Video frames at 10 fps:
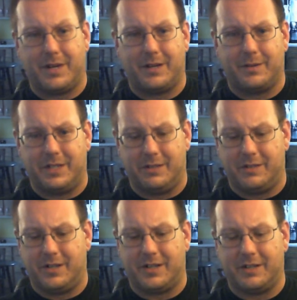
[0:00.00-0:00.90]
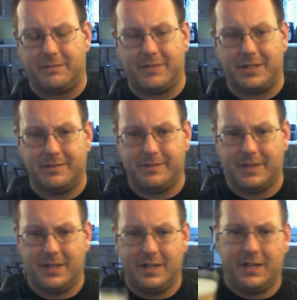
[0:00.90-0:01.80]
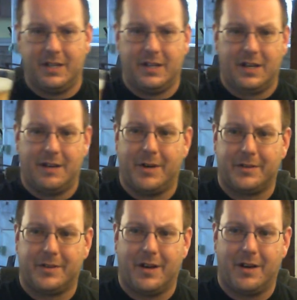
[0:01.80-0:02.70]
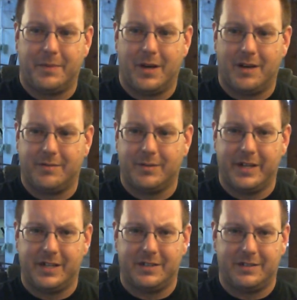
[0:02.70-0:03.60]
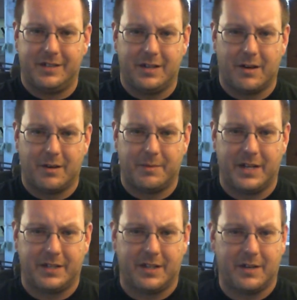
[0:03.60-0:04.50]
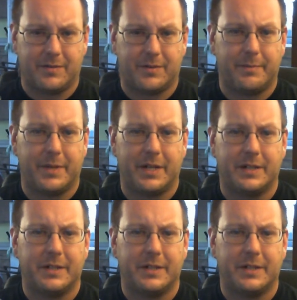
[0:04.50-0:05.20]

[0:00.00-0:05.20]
when you chug it, but I'm all topped off. I'll let it decarbonate there for a minute.